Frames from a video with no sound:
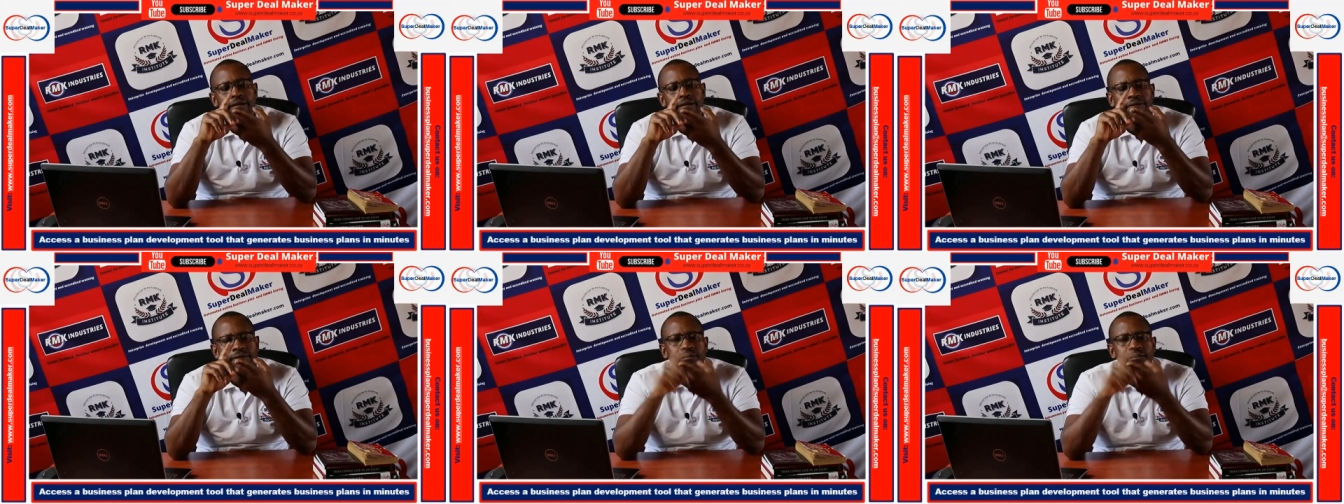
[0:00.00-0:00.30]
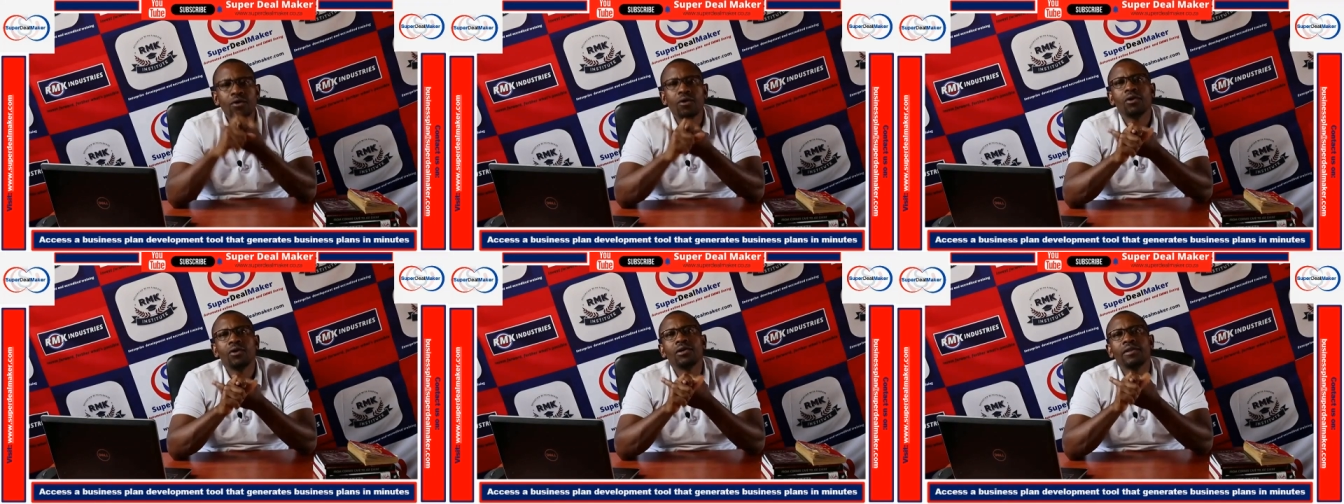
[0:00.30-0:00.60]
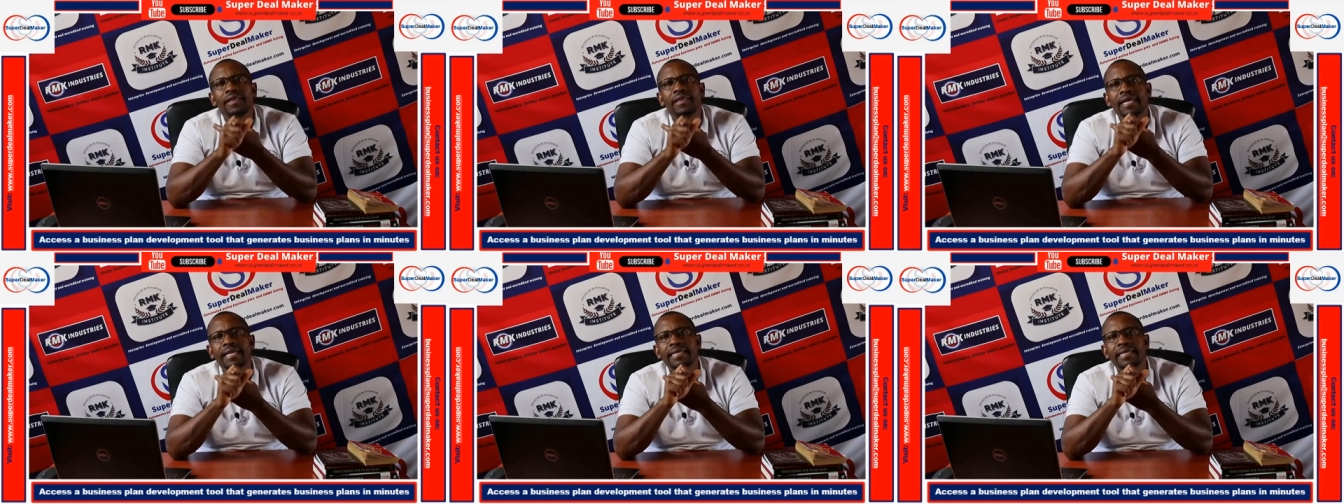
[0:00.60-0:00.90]

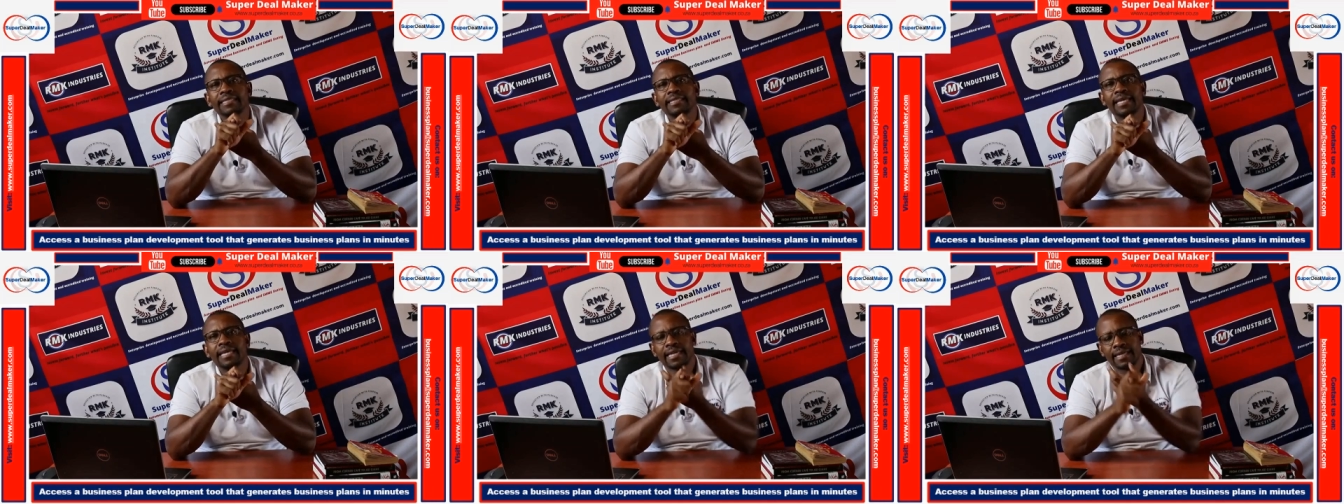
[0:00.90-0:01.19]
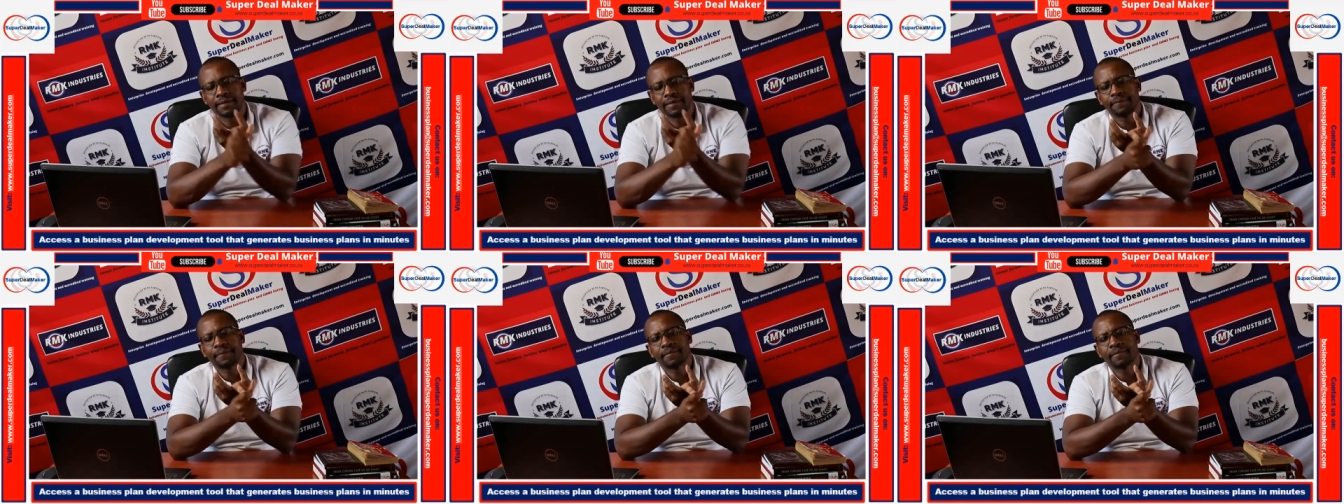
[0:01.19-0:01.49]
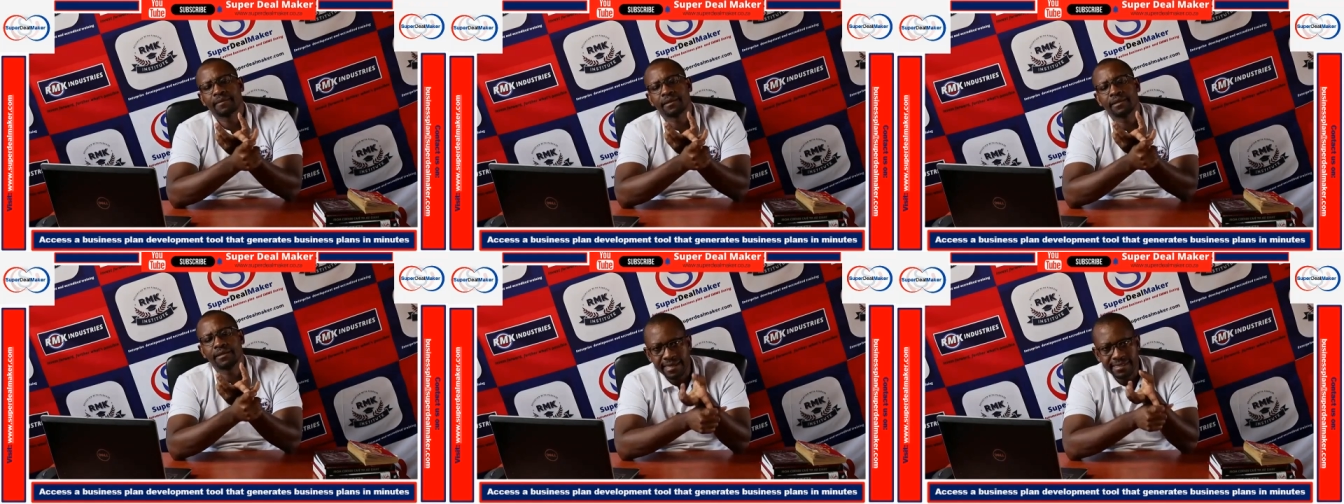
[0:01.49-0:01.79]
Four then is the
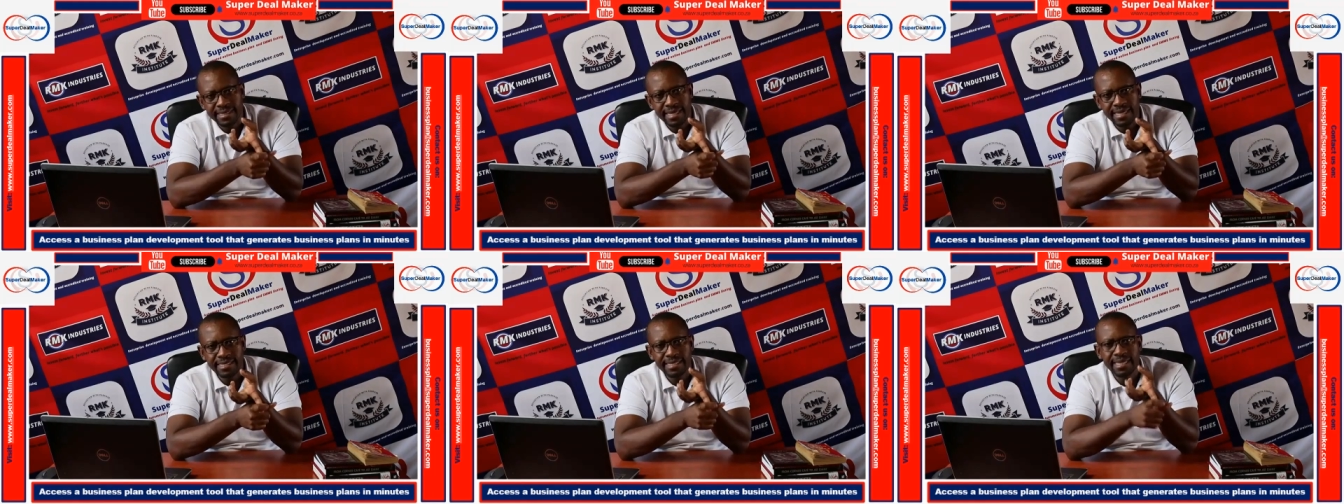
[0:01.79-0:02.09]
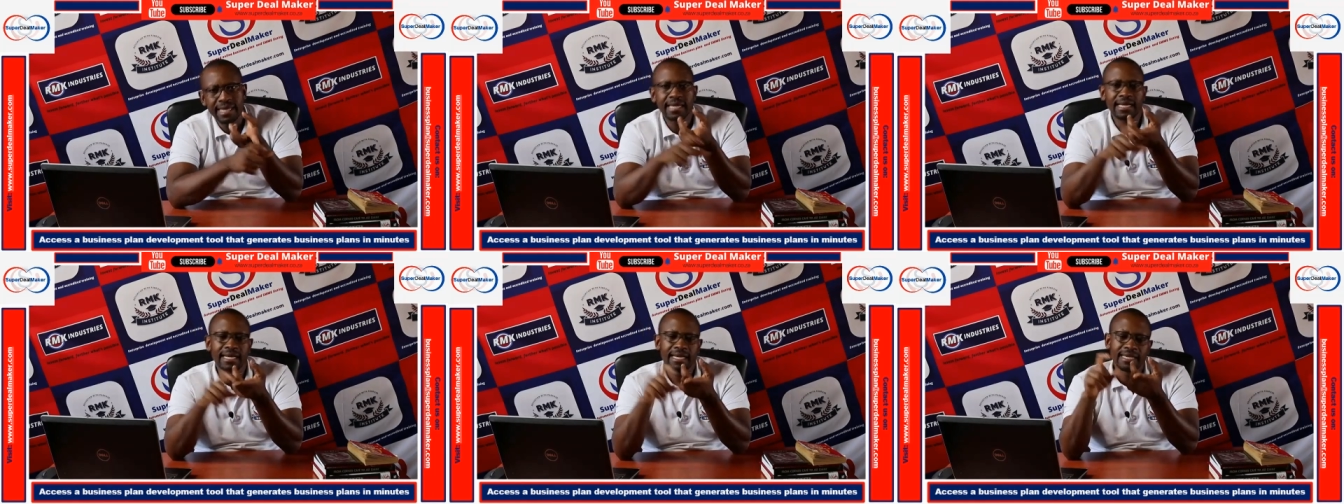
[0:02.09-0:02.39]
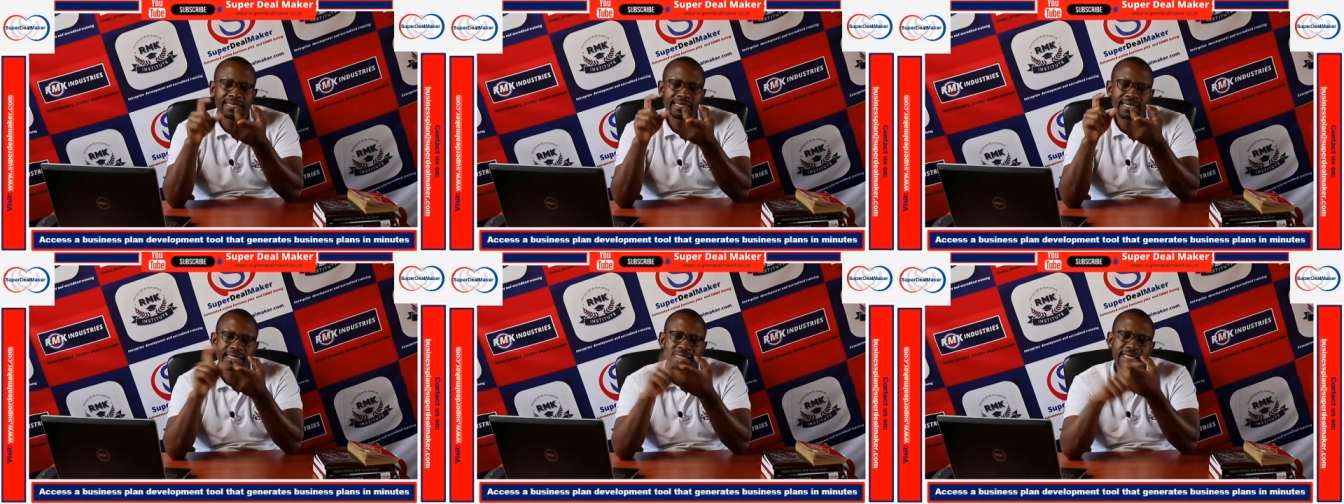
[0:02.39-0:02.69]
assessor,
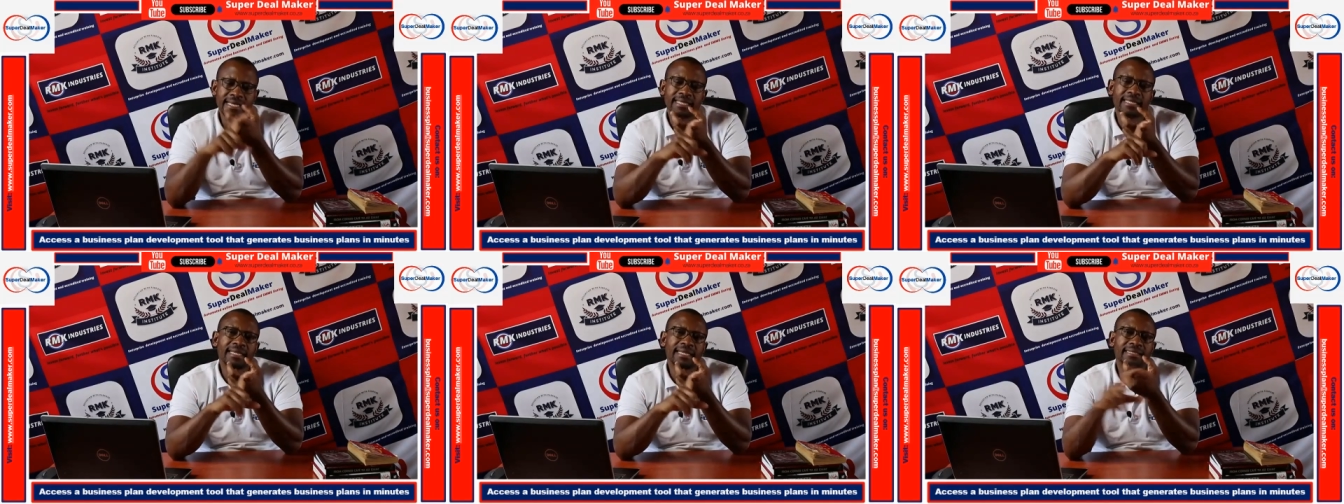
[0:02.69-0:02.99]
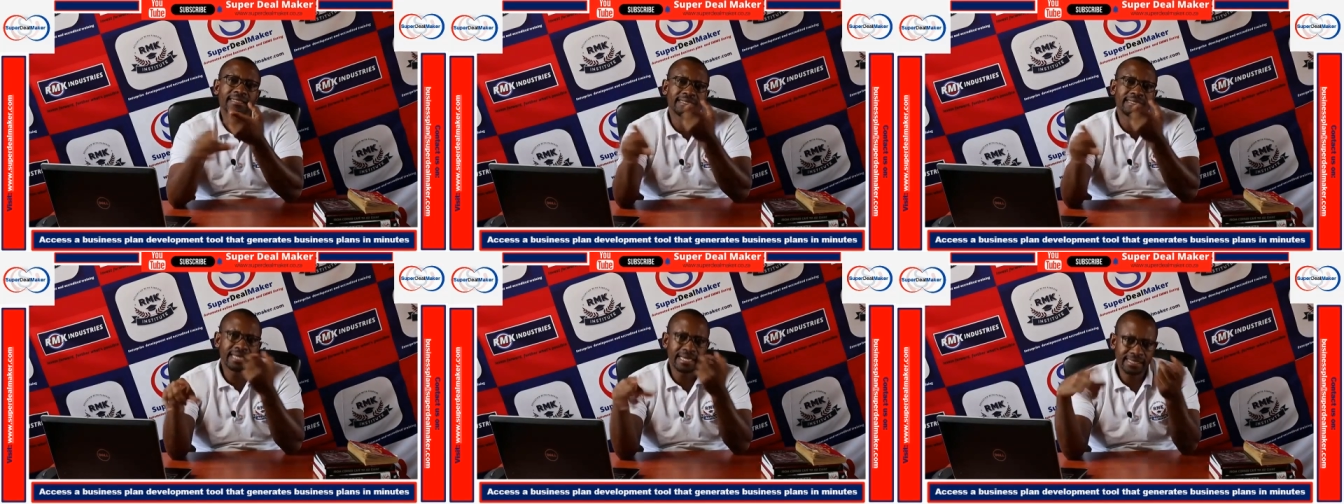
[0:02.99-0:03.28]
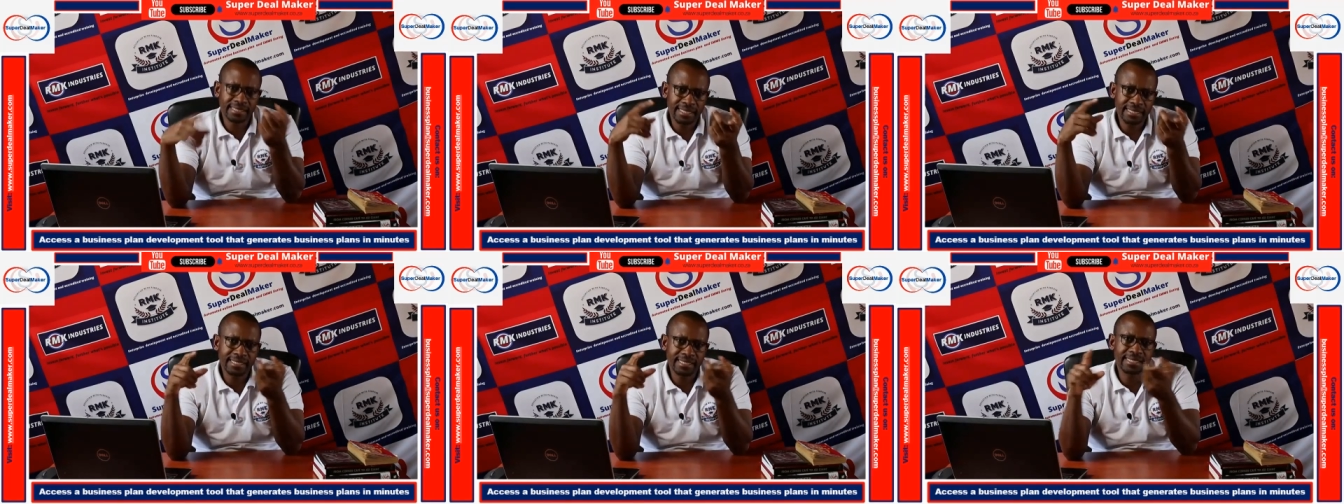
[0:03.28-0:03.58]
as I said, that he
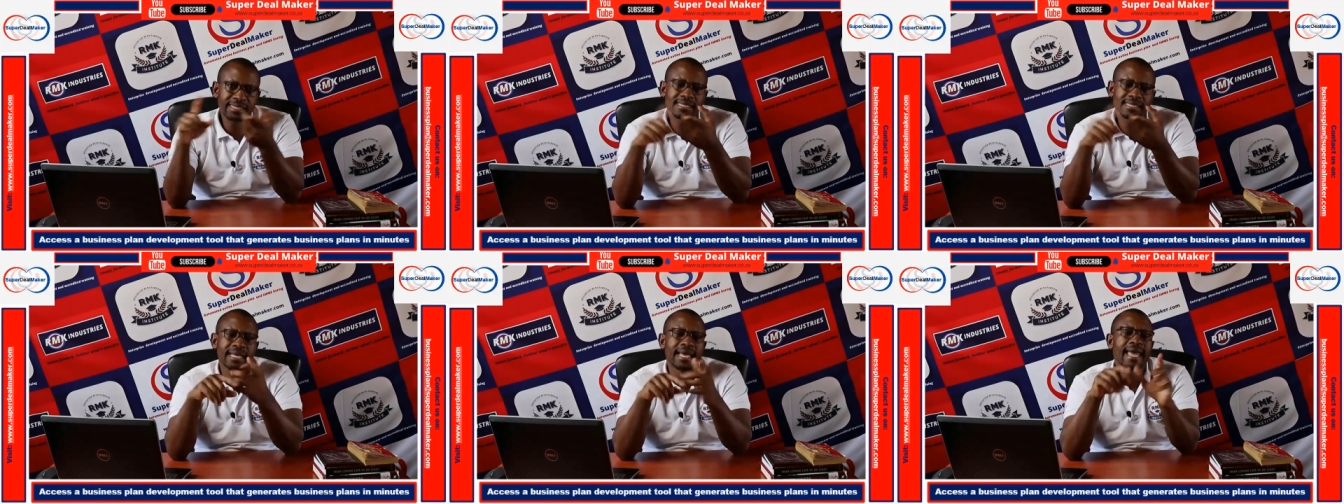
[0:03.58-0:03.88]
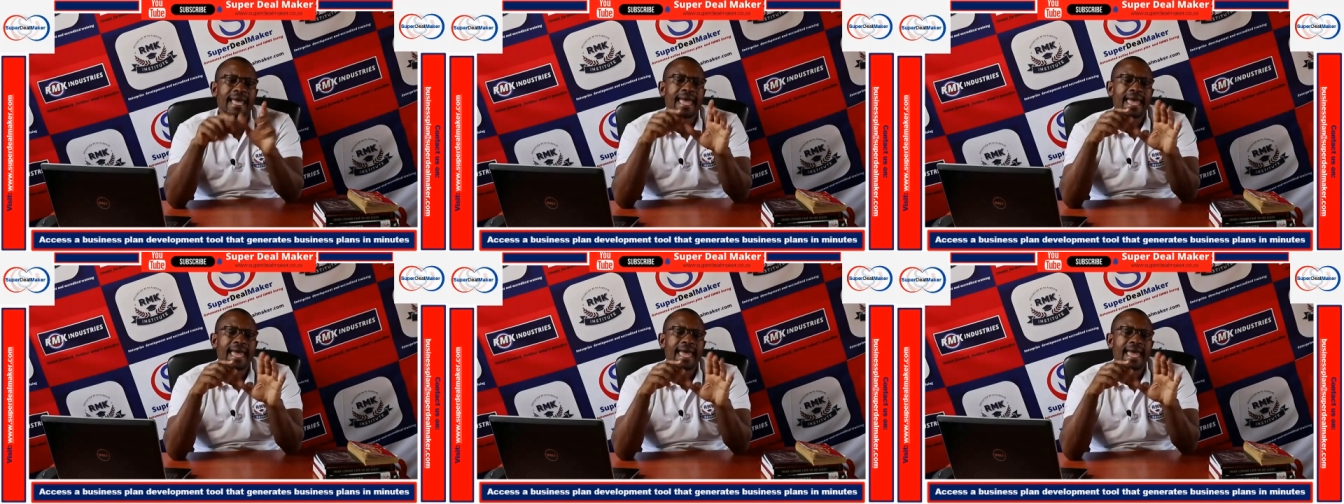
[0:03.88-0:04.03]
assesses,